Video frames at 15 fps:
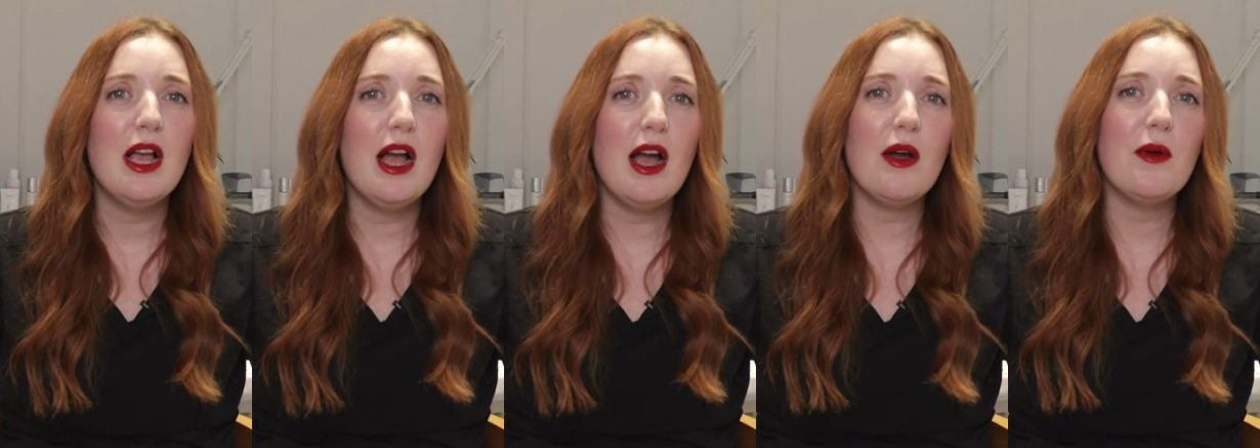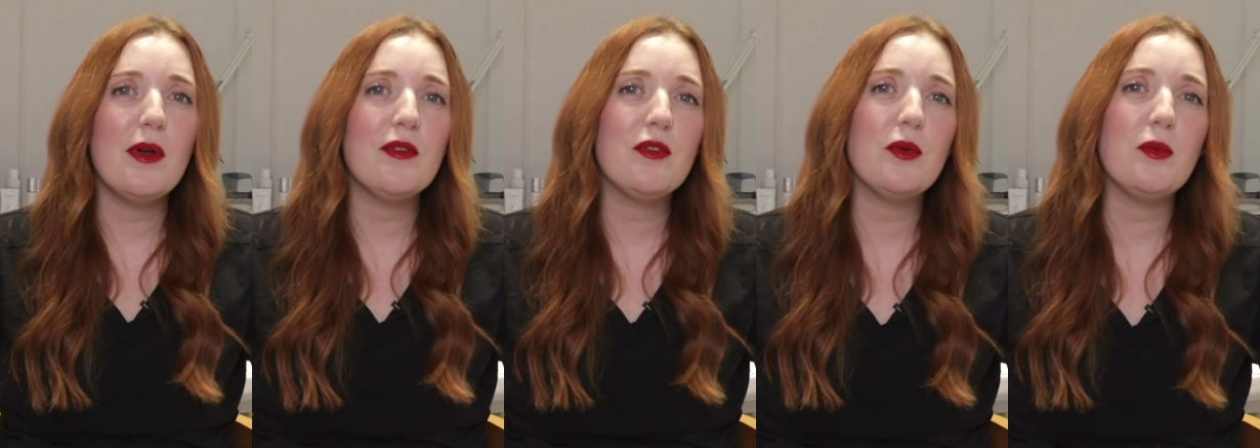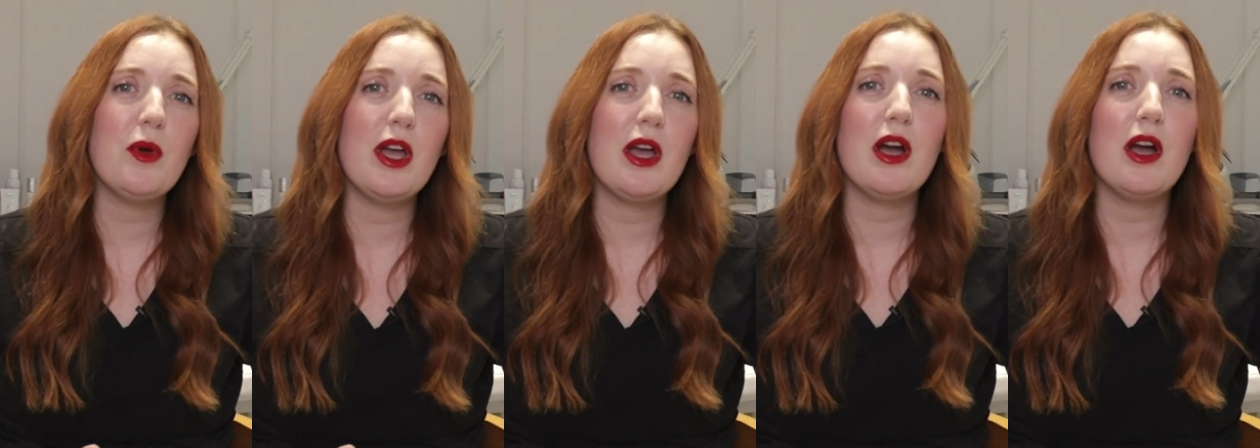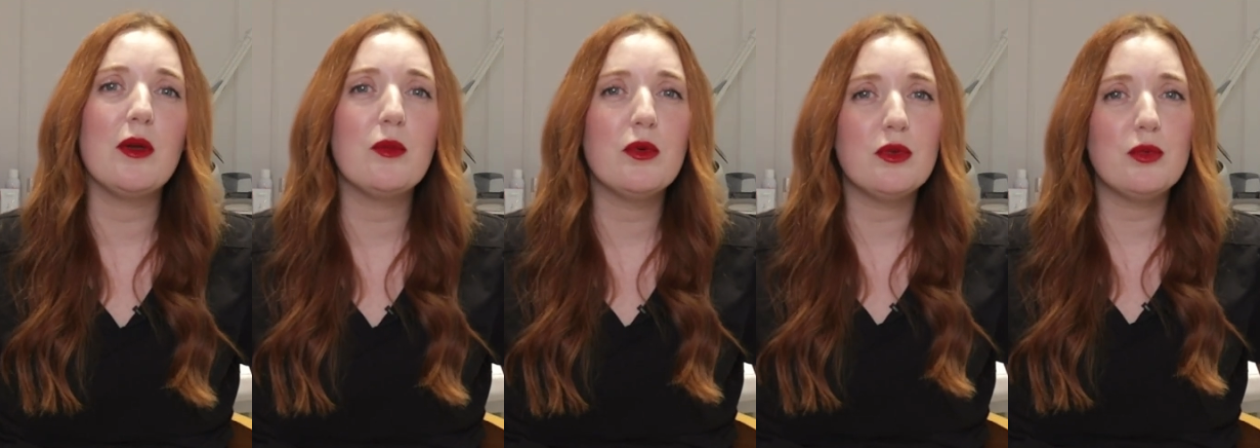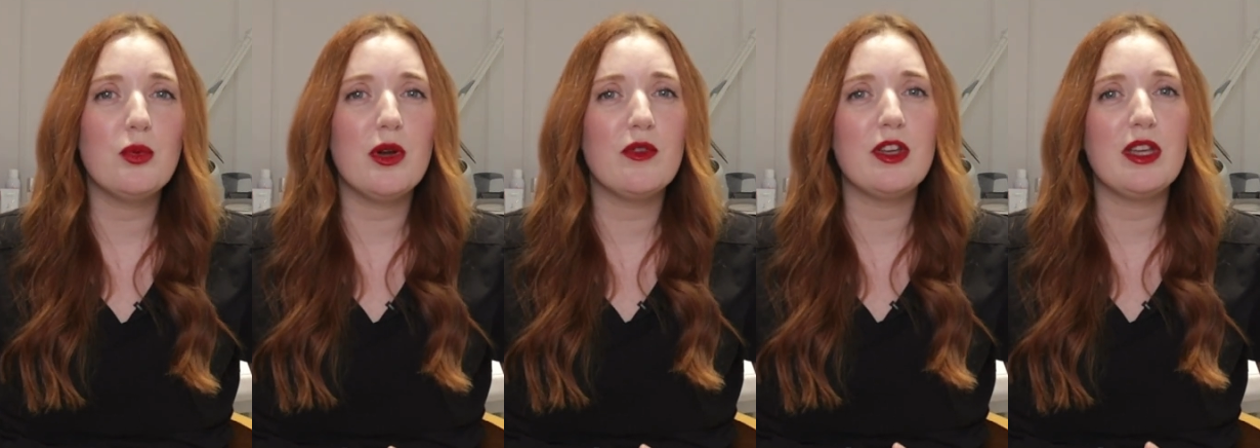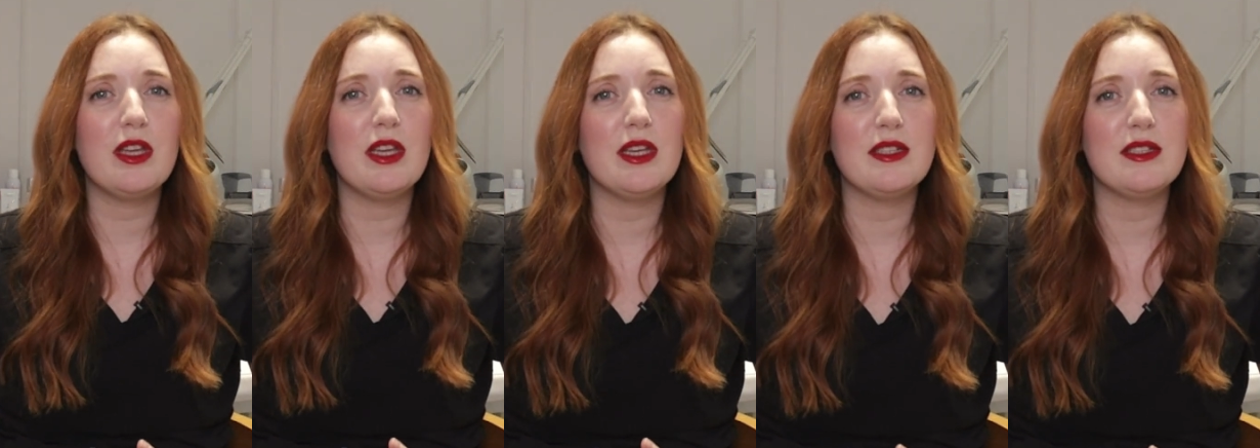However, where I would
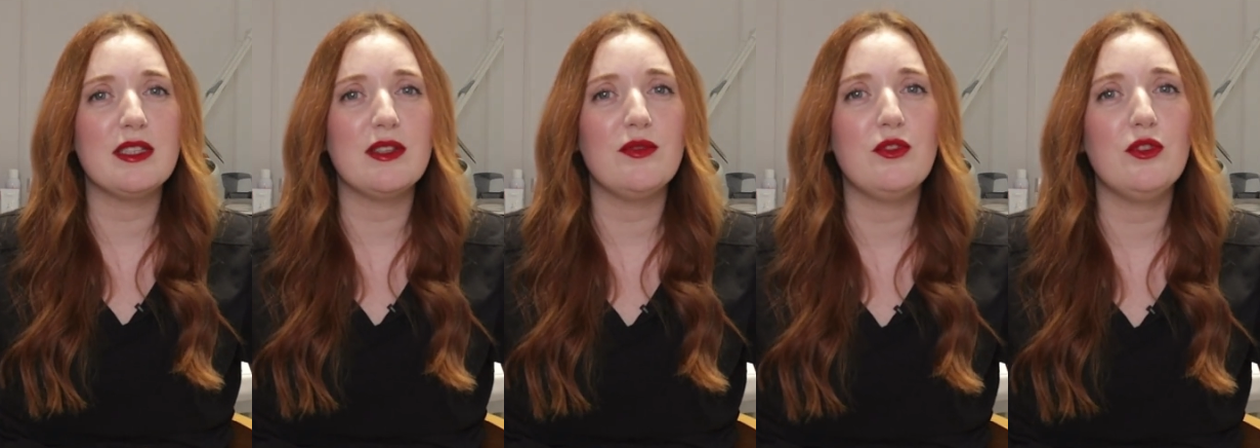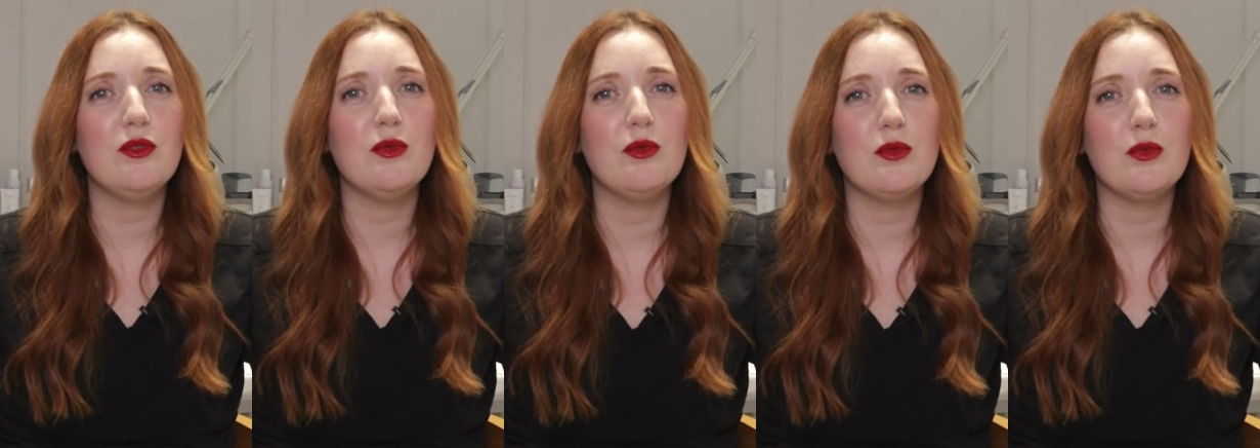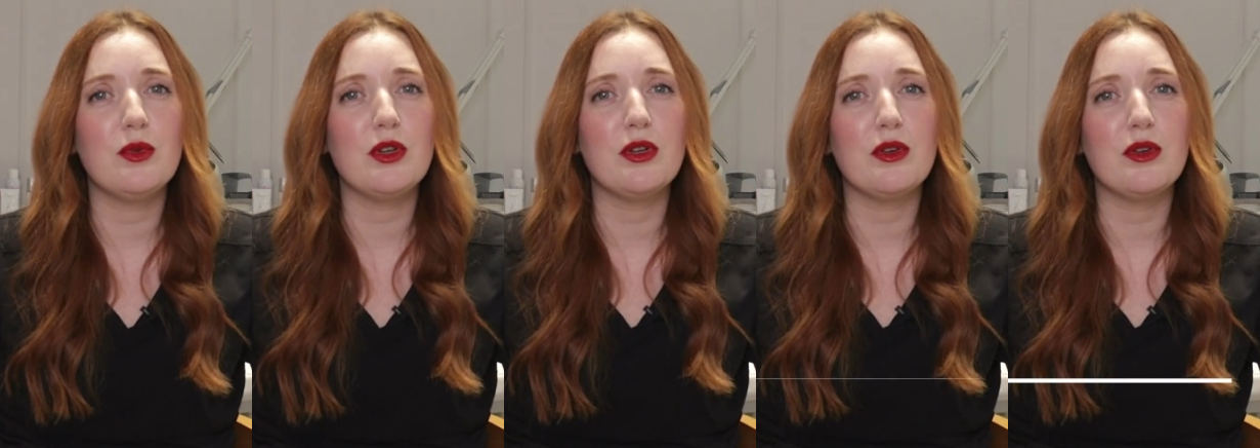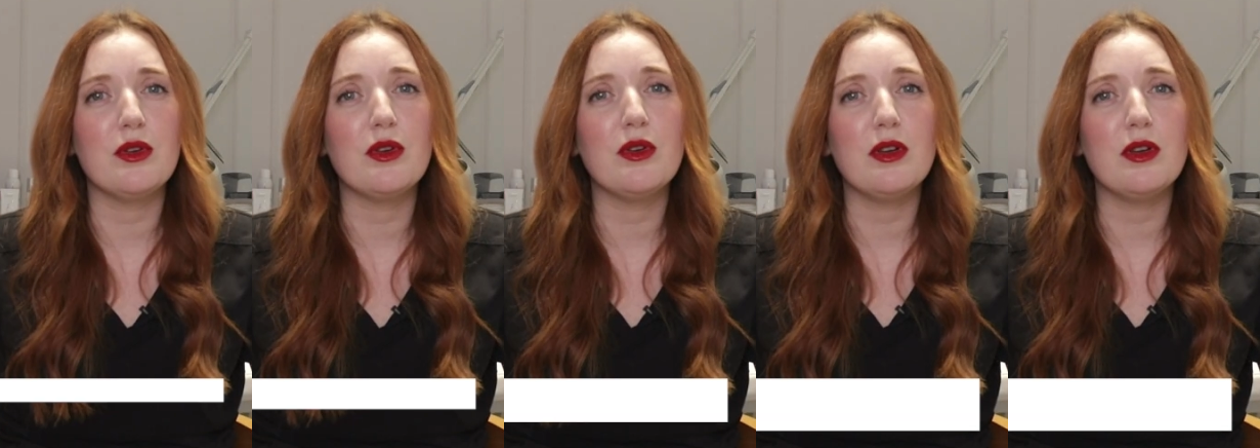worry is if you were